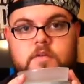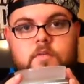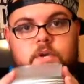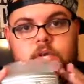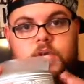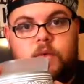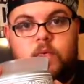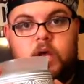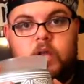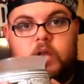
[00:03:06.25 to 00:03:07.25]
Well, you know
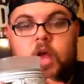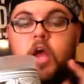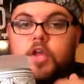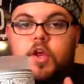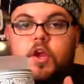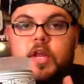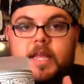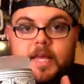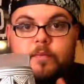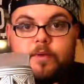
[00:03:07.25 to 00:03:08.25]
what? You're going to
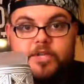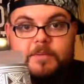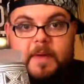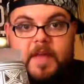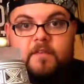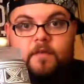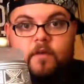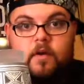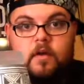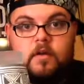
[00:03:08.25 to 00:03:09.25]
get what you pay
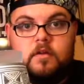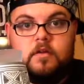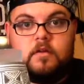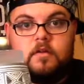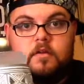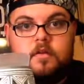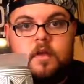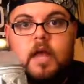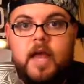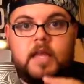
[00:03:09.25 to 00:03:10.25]
for
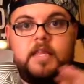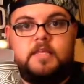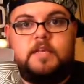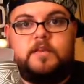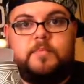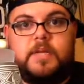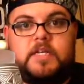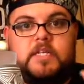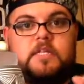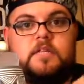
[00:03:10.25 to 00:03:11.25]
at these other
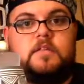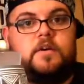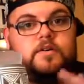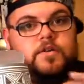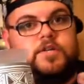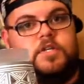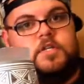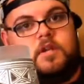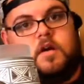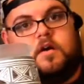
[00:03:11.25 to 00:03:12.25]
places. Those are
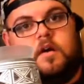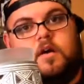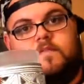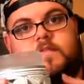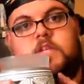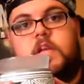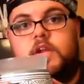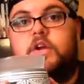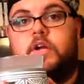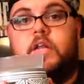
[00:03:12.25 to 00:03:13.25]
just knockoffs, and
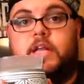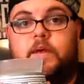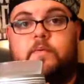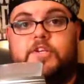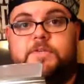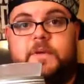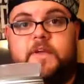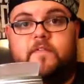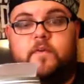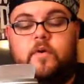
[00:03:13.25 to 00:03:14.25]
you're going to get what you
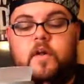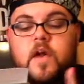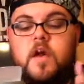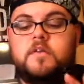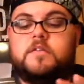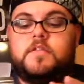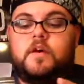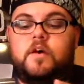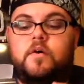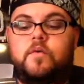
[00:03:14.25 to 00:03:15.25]
pay for.
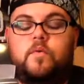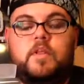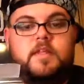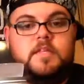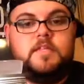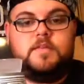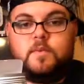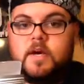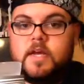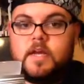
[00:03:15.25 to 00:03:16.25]
So, this is
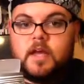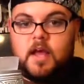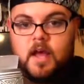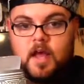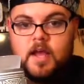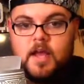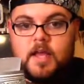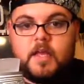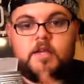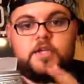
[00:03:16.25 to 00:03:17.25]
why
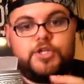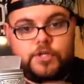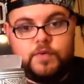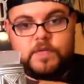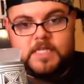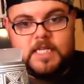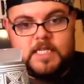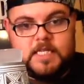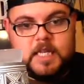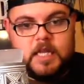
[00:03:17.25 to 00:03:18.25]
I choose
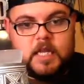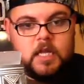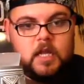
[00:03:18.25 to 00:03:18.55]
Scentsy.